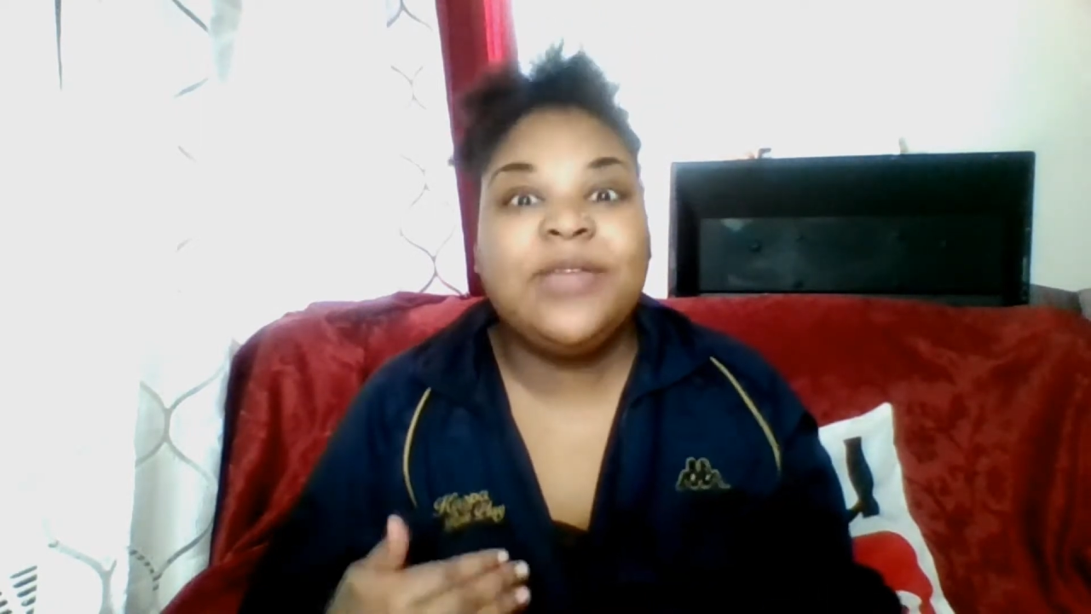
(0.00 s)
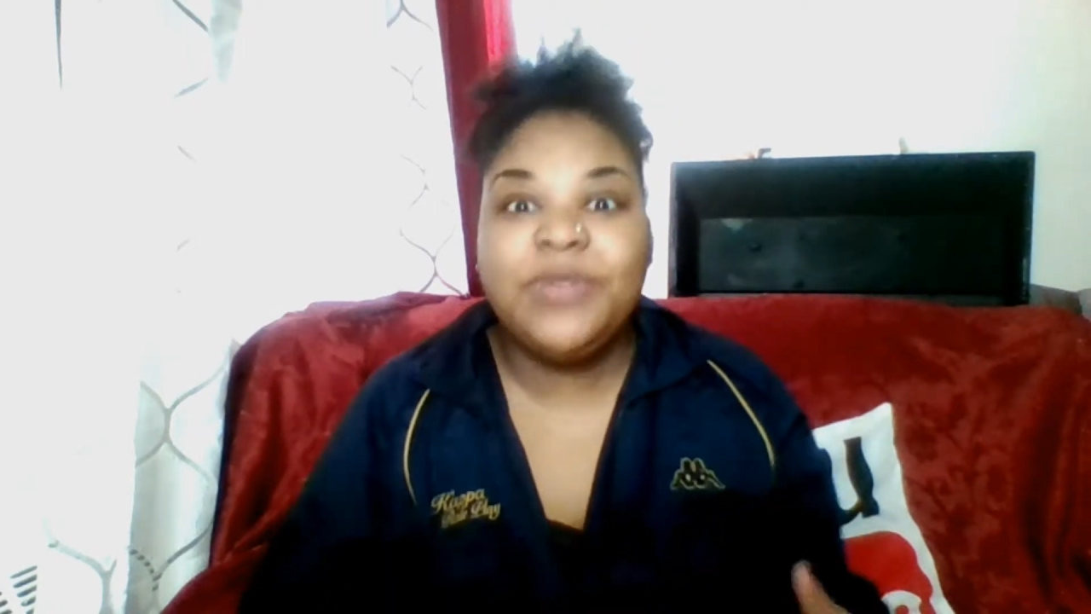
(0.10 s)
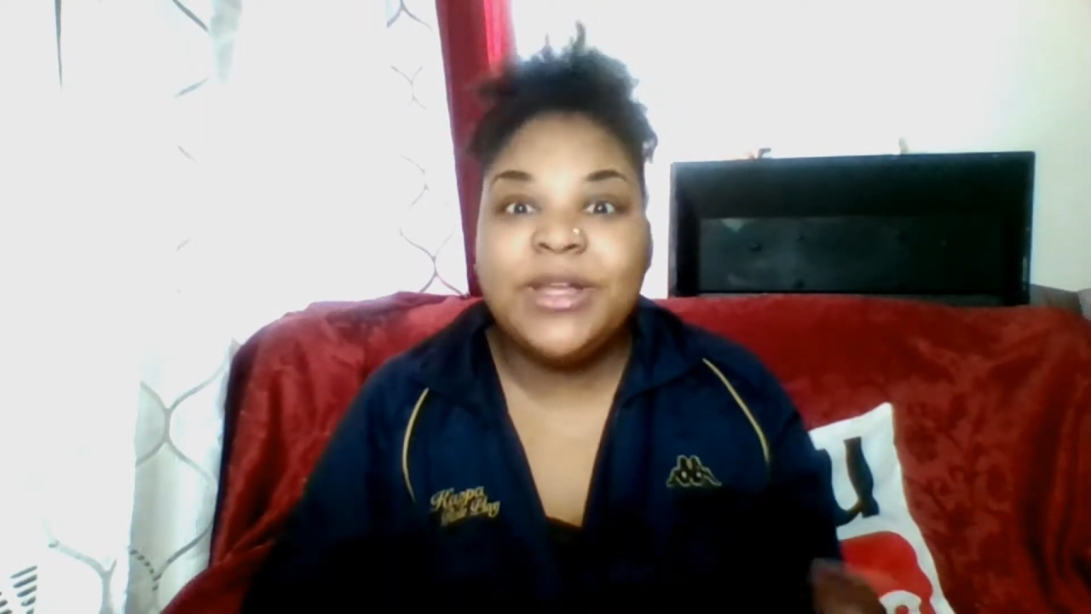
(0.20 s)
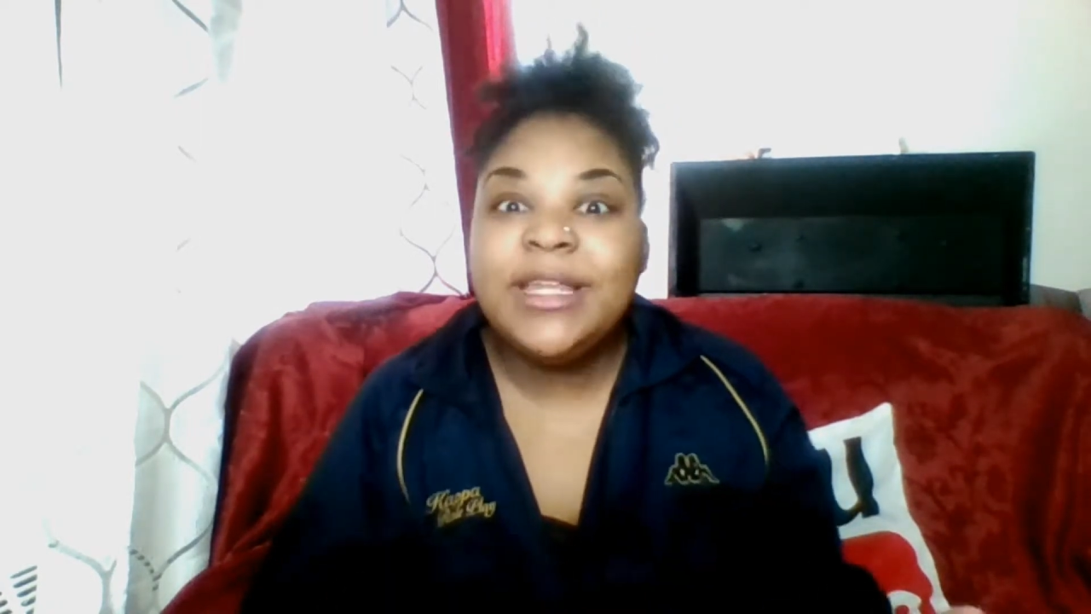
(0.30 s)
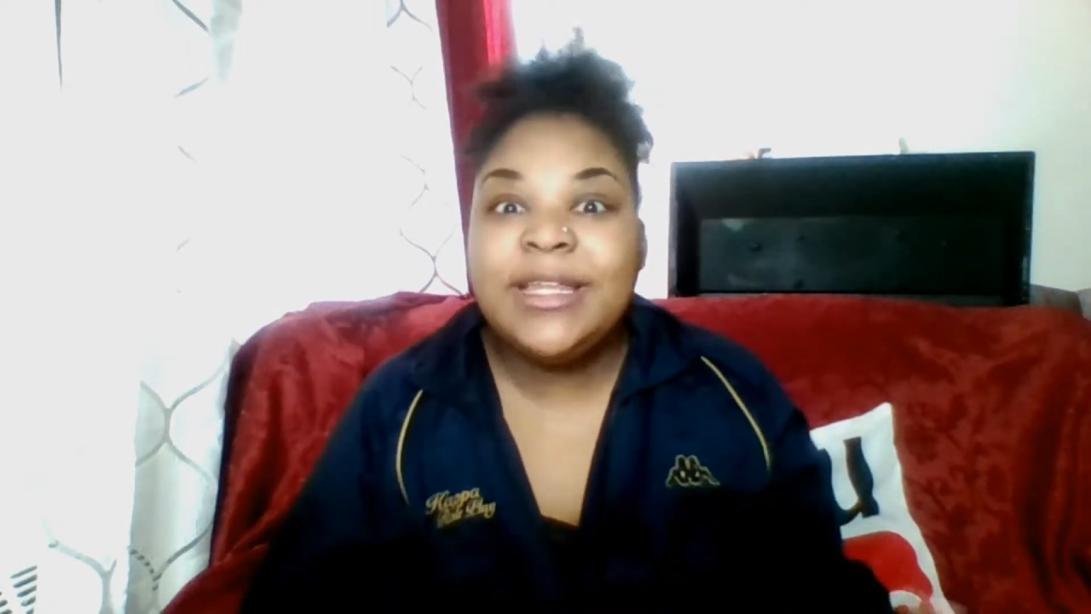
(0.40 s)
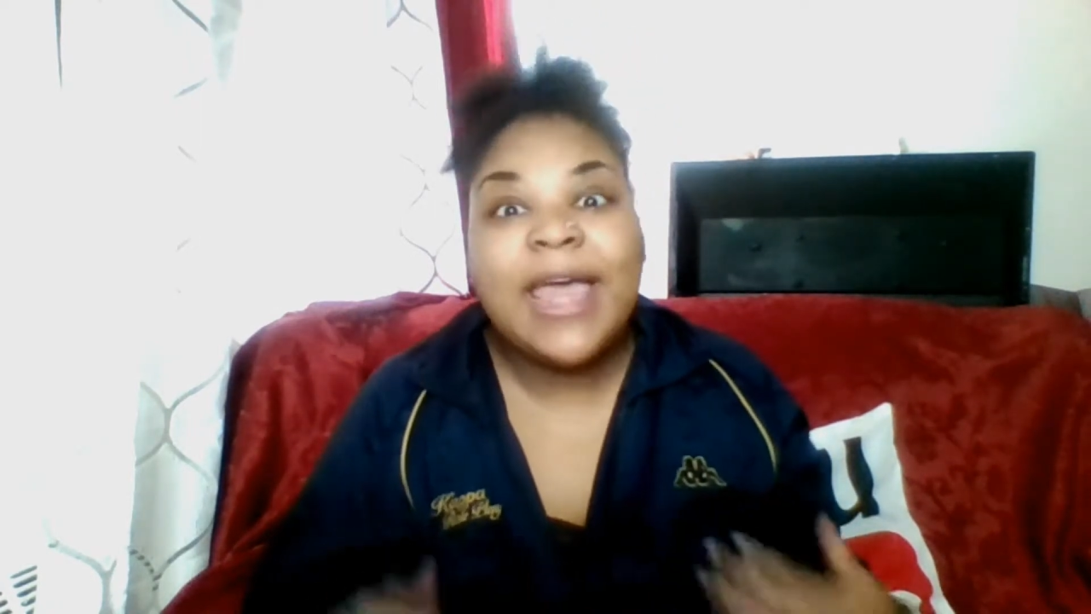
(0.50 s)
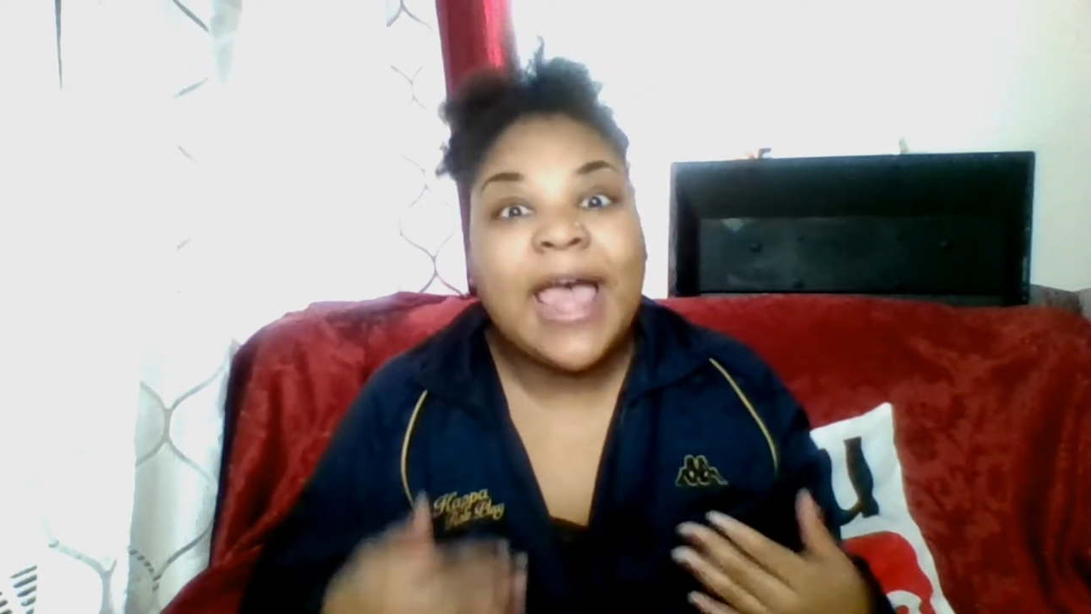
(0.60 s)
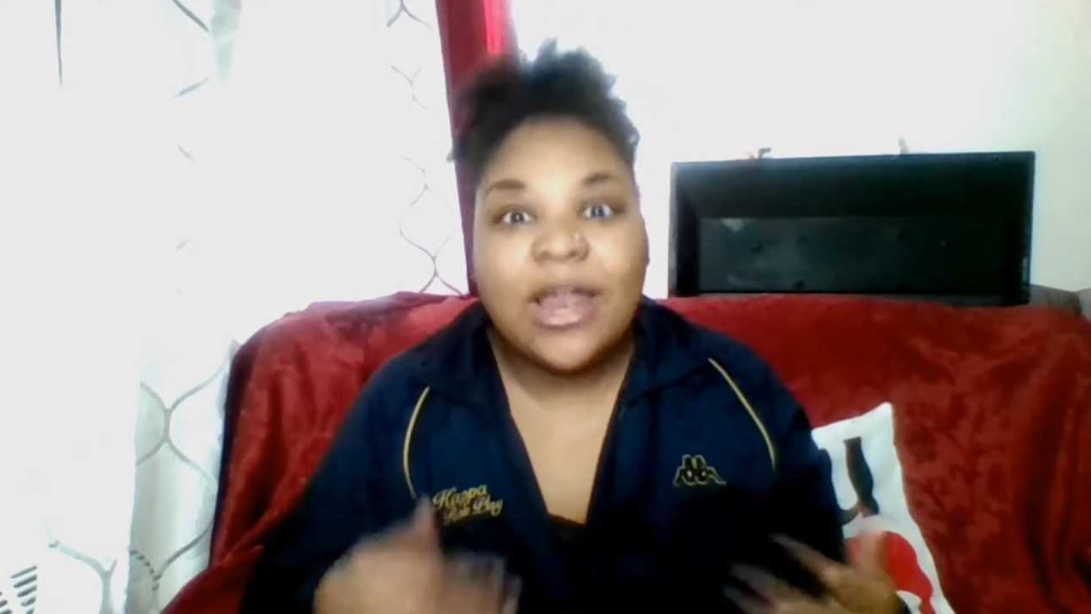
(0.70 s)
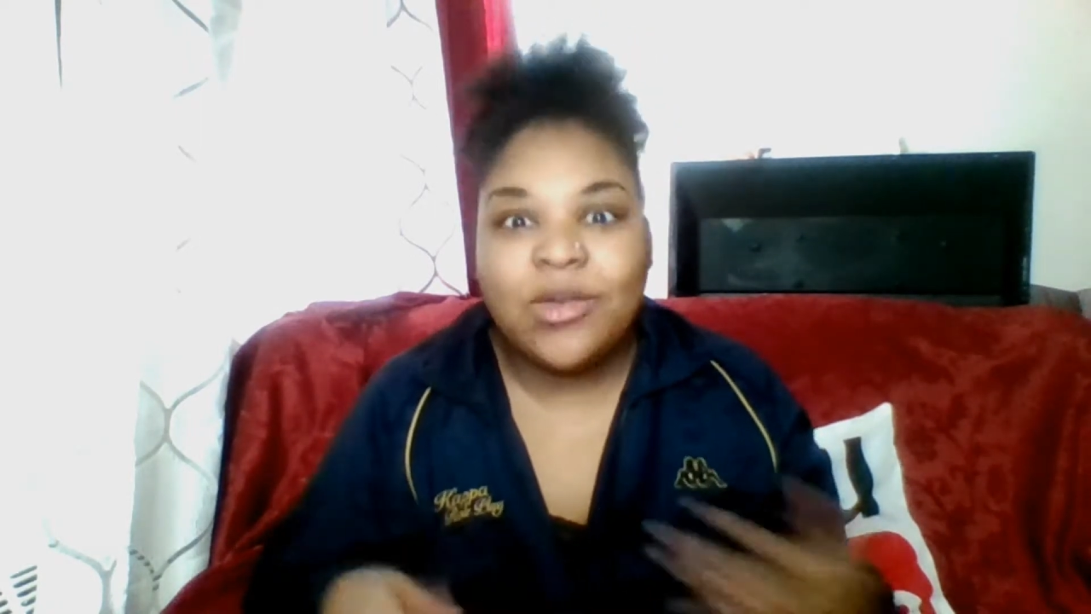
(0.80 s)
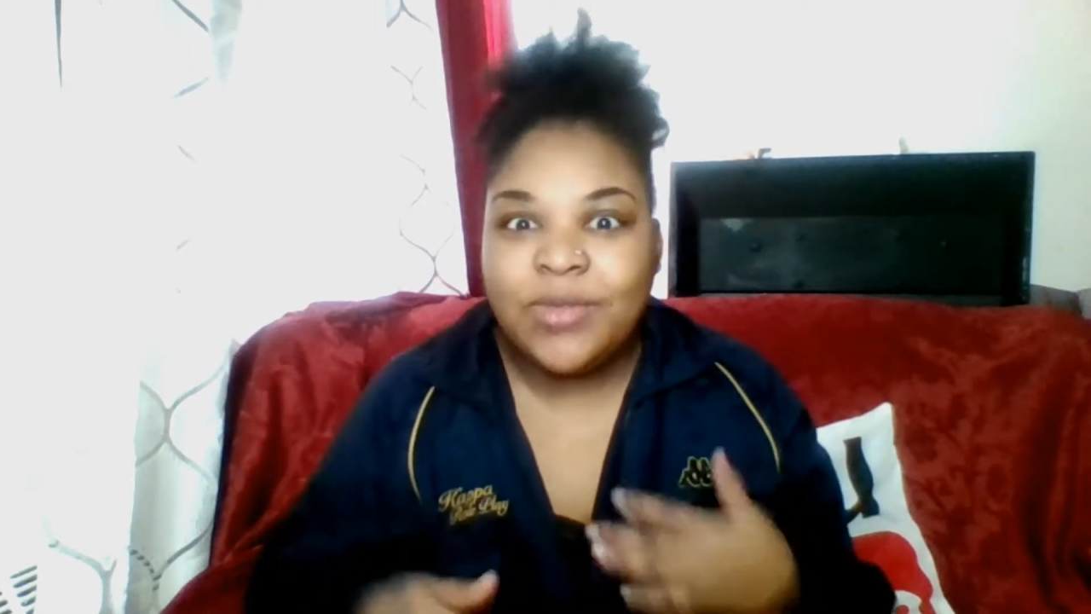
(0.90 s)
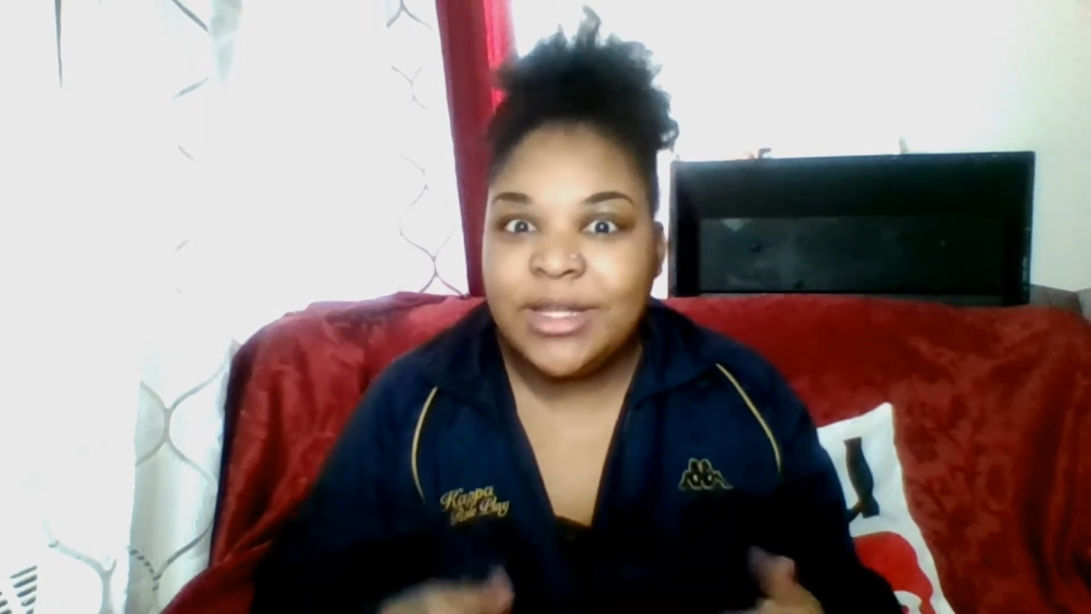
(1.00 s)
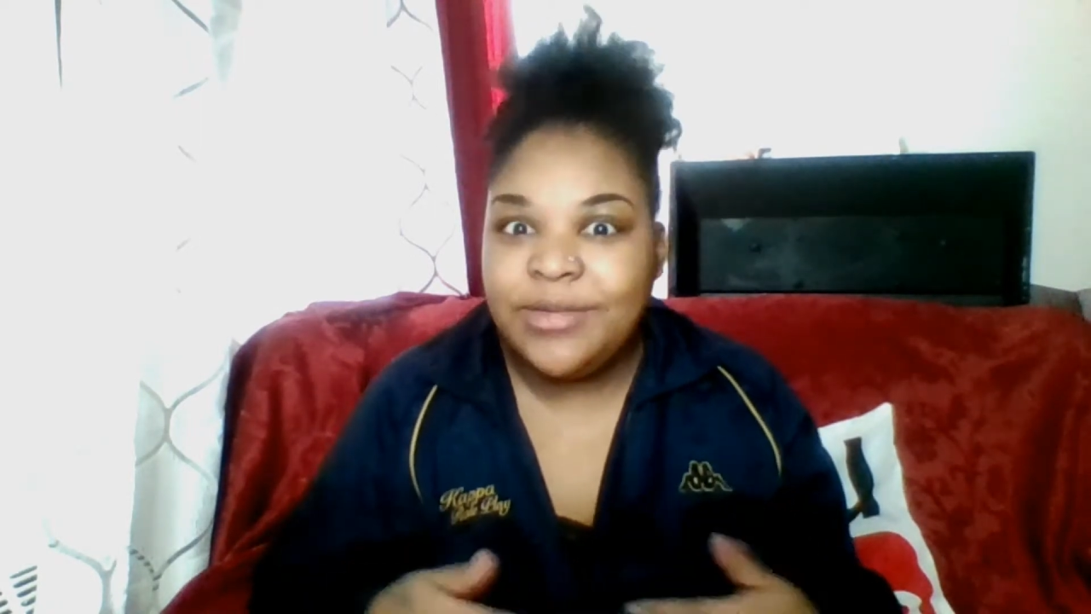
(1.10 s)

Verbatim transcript: really, they had a really